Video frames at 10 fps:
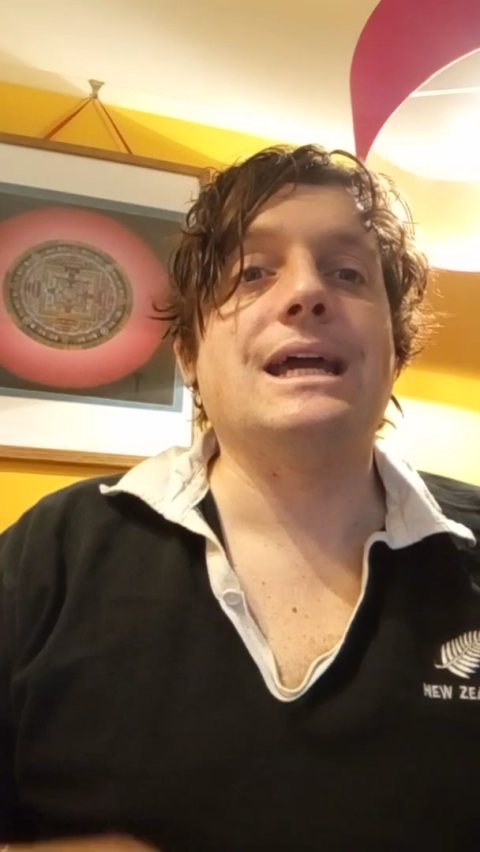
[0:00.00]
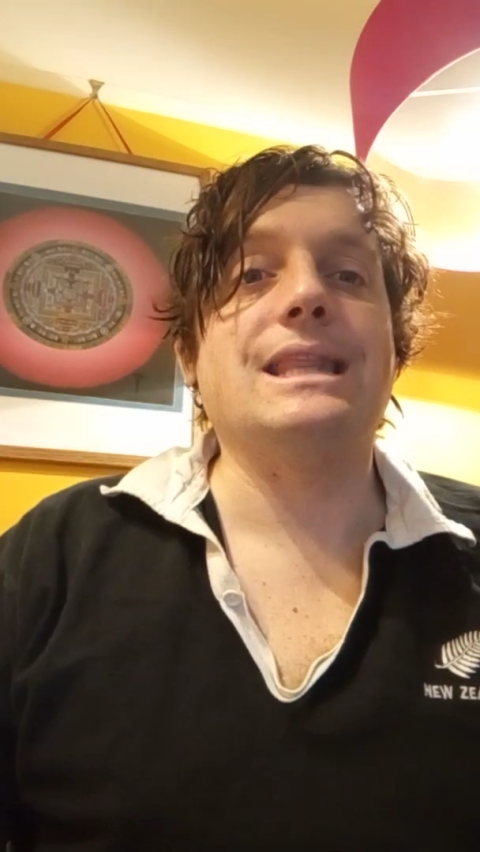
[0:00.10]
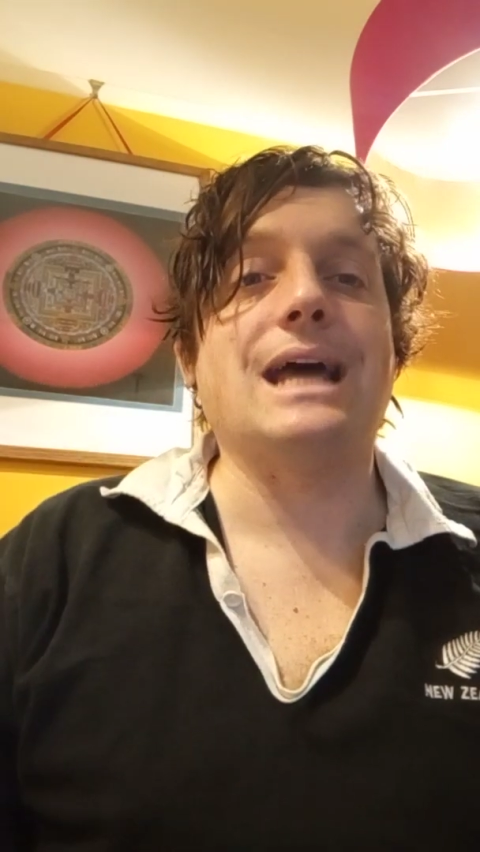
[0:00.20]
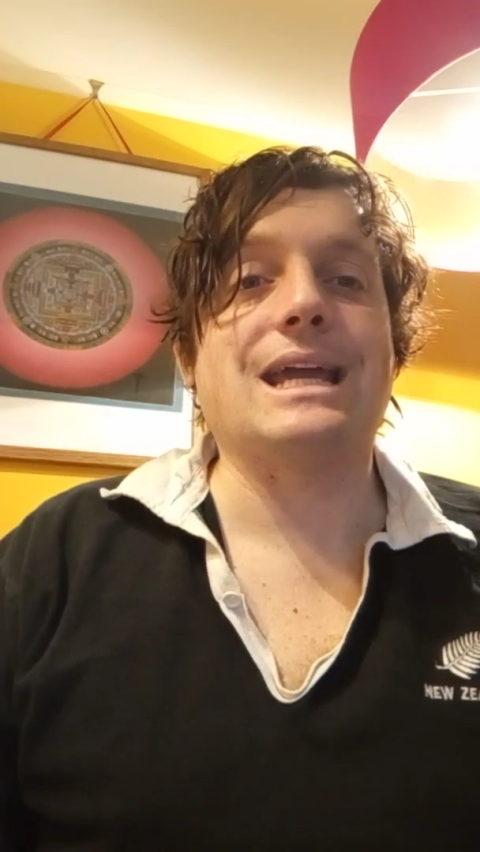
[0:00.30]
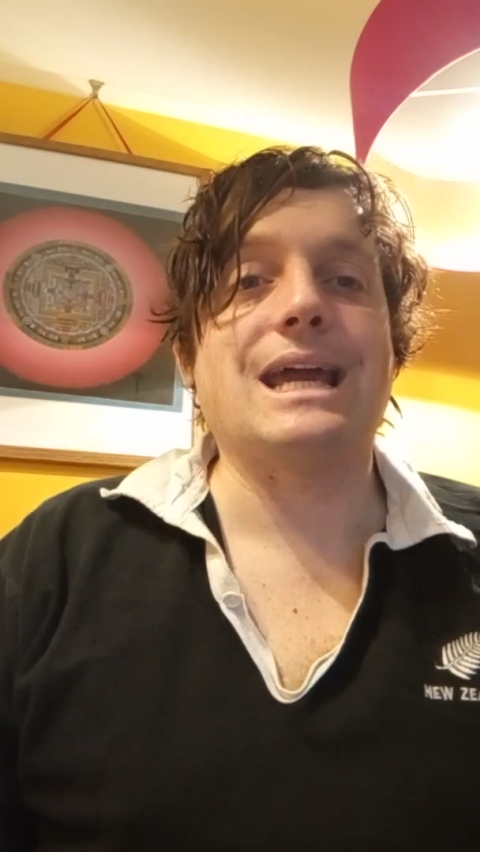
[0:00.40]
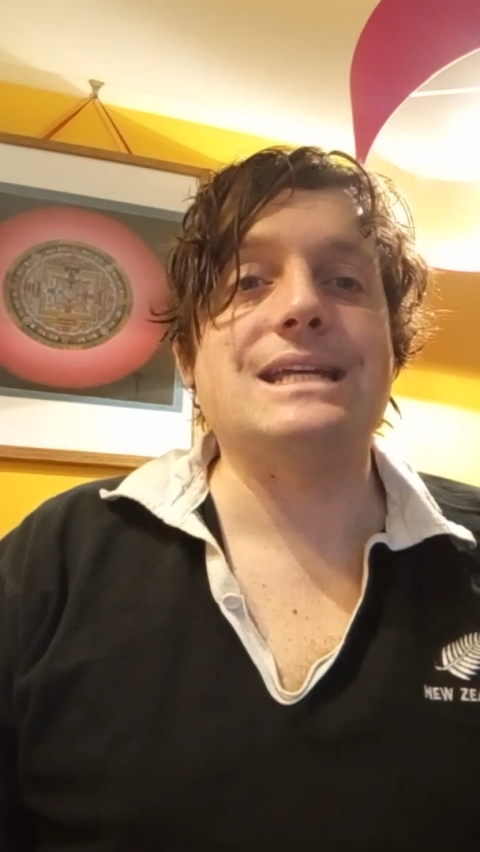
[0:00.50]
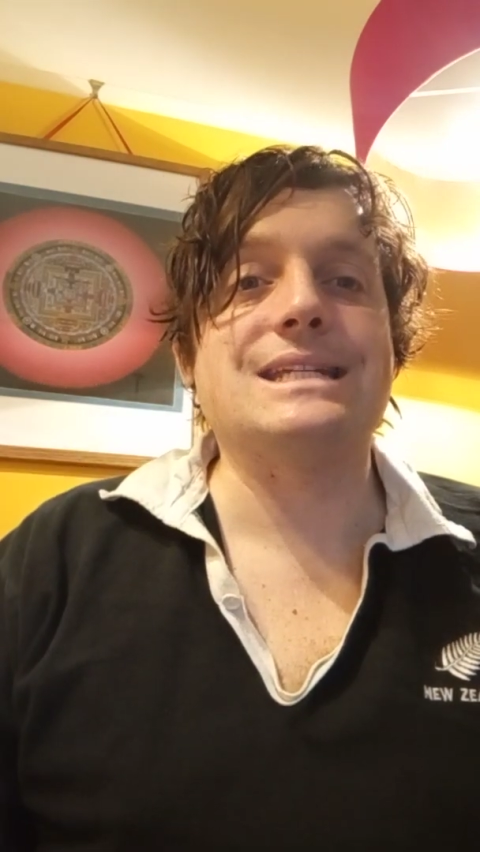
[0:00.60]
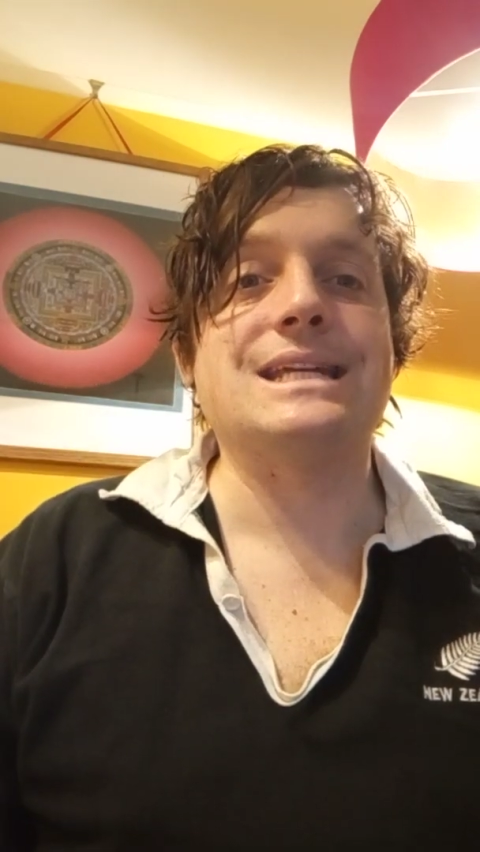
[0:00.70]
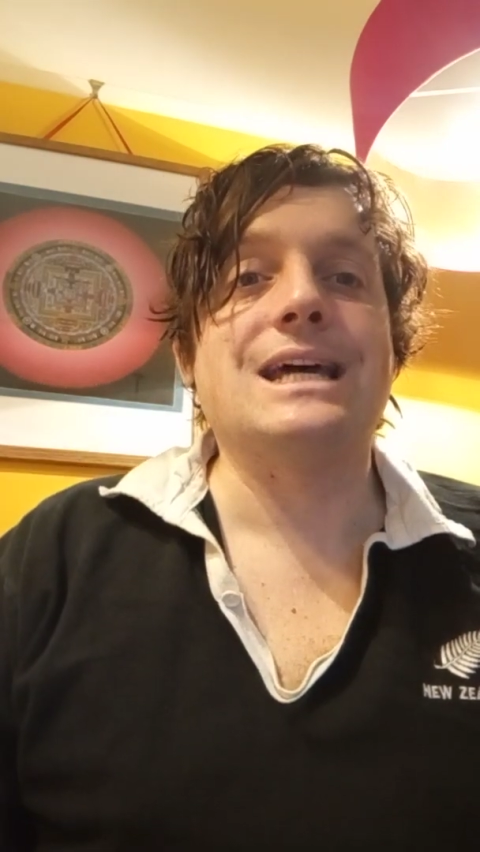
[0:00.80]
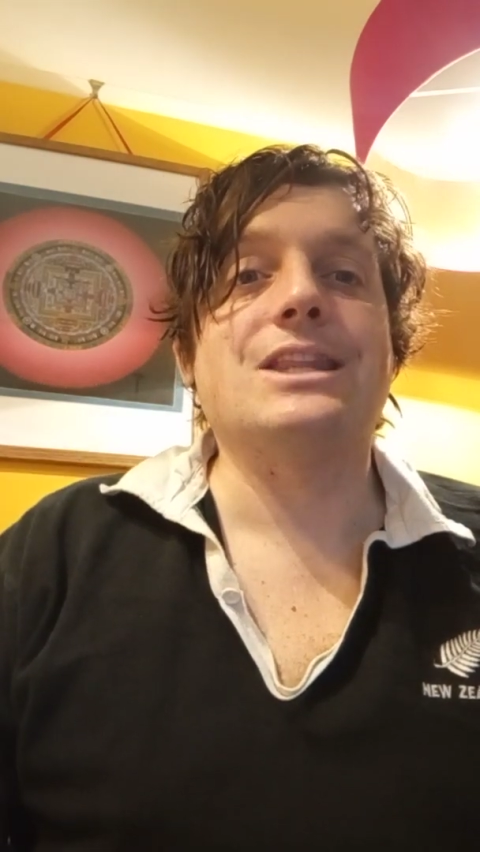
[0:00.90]
in that
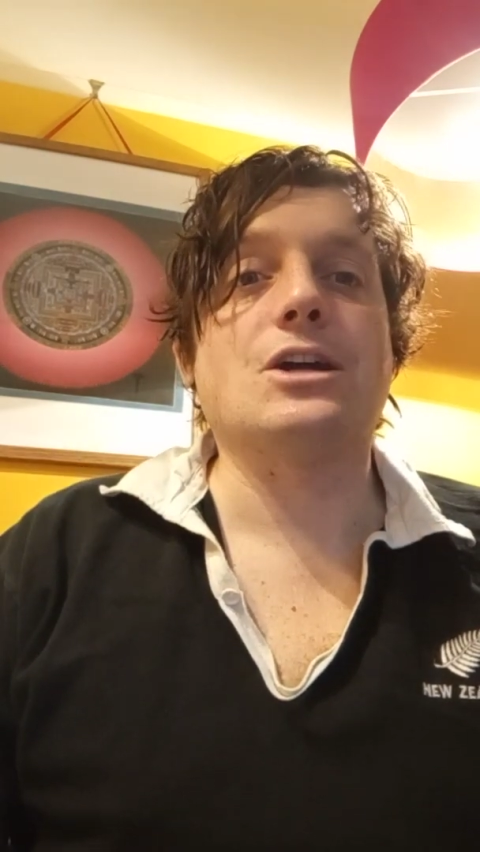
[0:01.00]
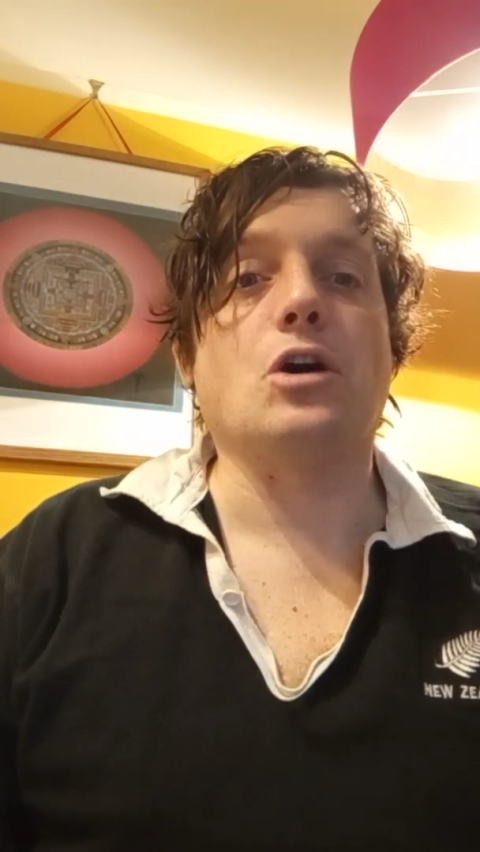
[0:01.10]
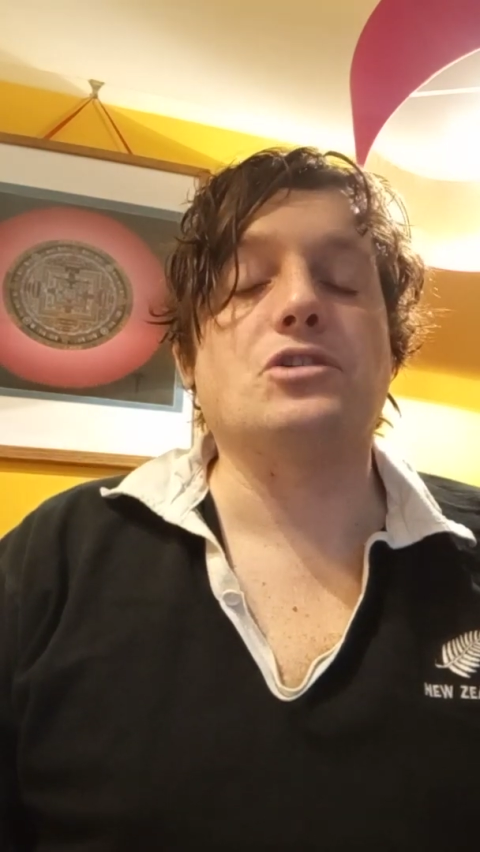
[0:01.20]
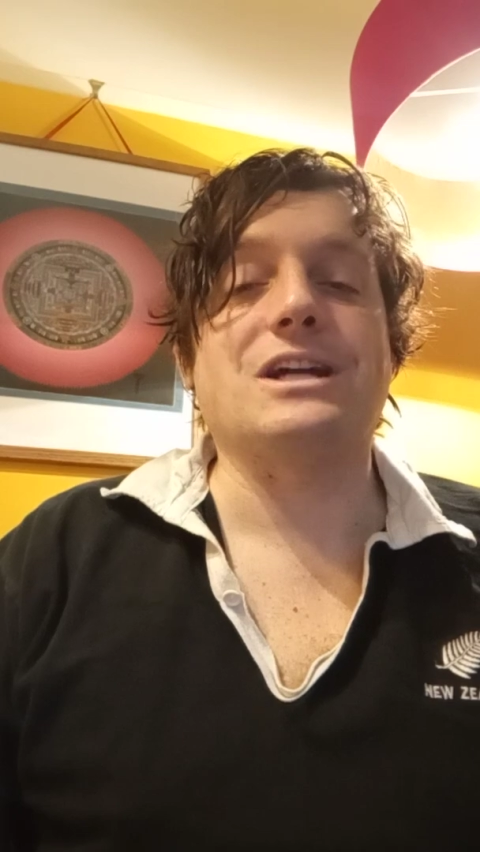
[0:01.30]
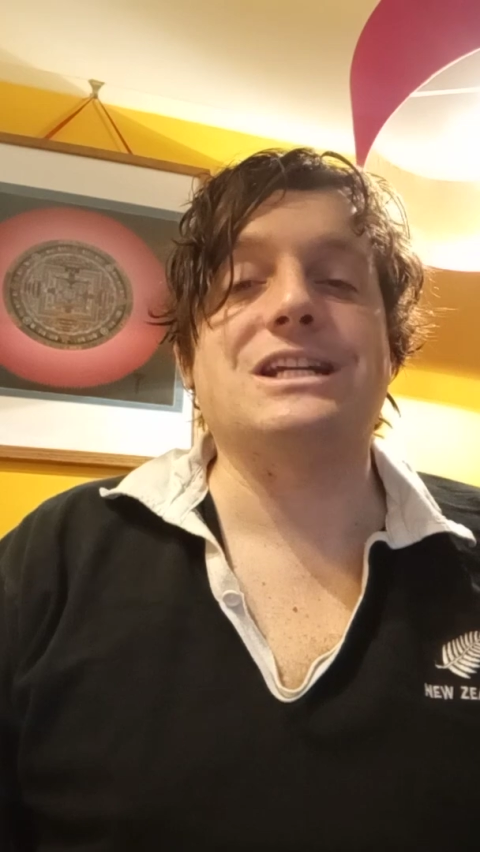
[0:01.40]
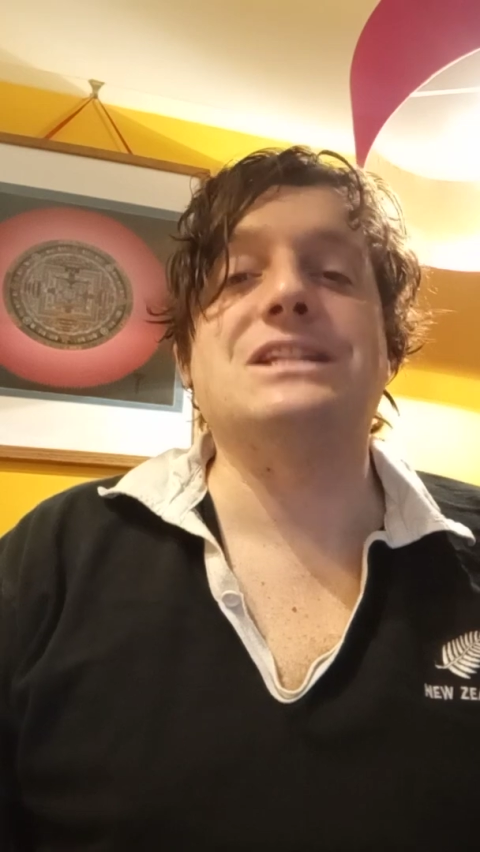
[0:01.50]
case, the contract